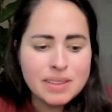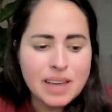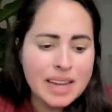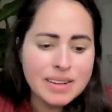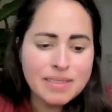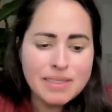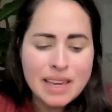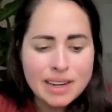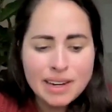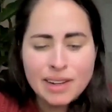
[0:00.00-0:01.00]
the end of the
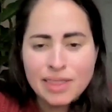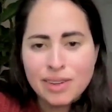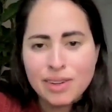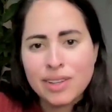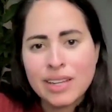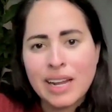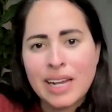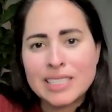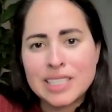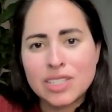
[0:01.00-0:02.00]
year and the early
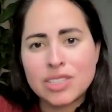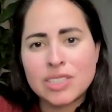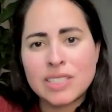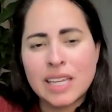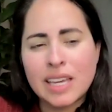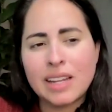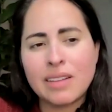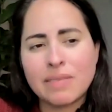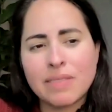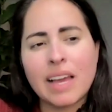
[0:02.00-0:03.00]
next year, just
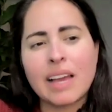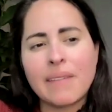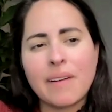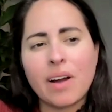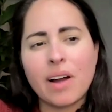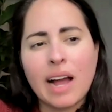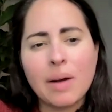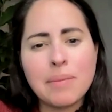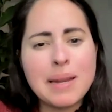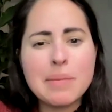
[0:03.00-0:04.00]
thinking like,
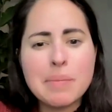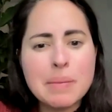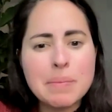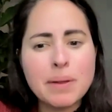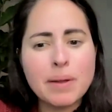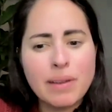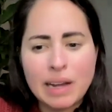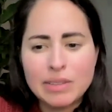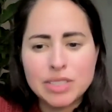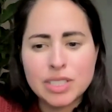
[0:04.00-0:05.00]
how many people
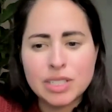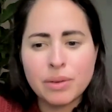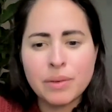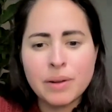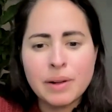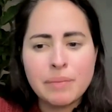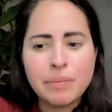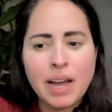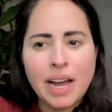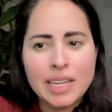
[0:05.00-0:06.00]
around you
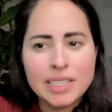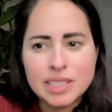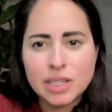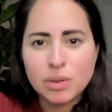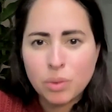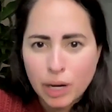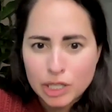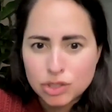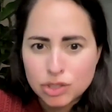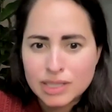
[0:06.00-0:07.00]
ask you
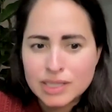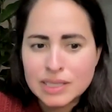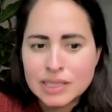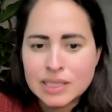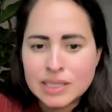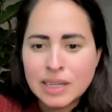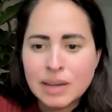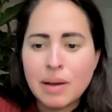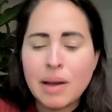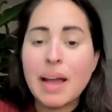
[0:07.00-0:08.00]
questions
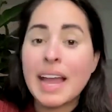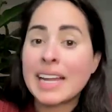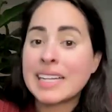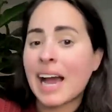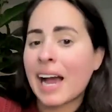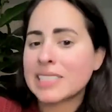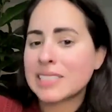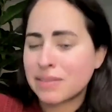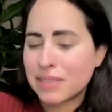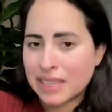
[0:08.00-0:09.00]
and
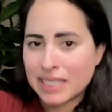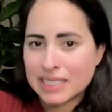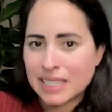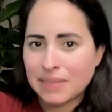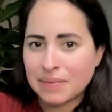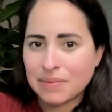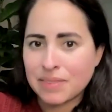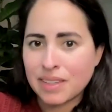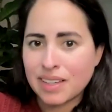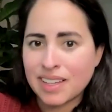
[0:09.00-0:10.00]
actively listen?
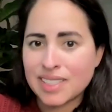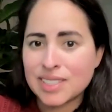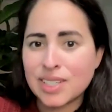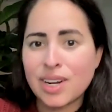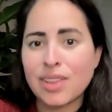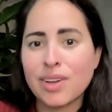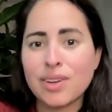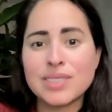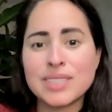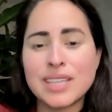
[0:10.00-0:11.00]
Because there are
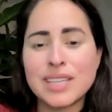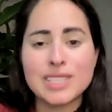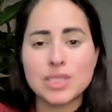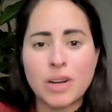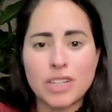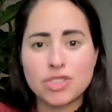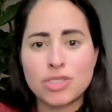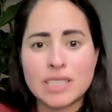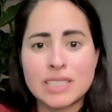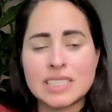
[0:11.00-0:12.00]
those that ask
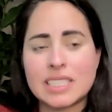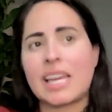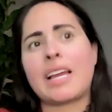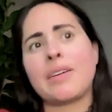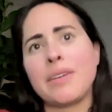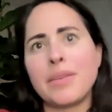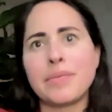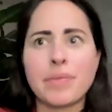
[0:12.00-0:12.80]
questions like,